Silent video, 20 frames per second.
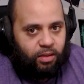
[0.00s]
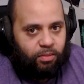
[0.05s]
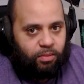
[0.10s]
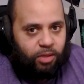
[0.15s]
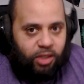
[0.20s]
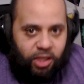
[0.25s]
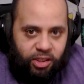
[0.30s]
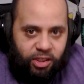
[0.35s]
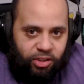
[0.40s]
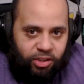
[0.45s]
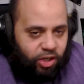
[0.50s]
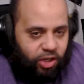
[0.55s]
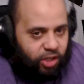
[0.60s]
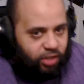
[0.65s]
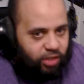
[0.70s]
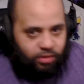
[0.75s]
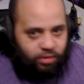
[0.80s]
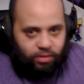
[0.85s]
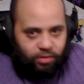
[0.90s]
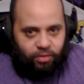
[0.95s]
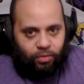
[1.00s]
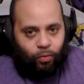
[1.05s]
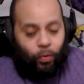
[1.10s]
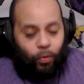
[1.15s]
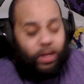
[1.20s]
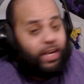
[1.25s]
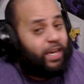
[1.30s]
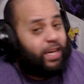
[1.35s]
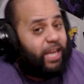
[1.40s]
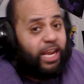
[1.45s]
Because you know,
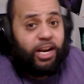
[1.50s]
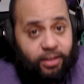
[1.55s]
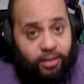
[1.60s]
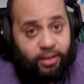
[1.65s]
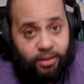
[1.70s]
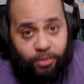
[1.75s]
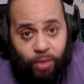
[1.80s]
we need her.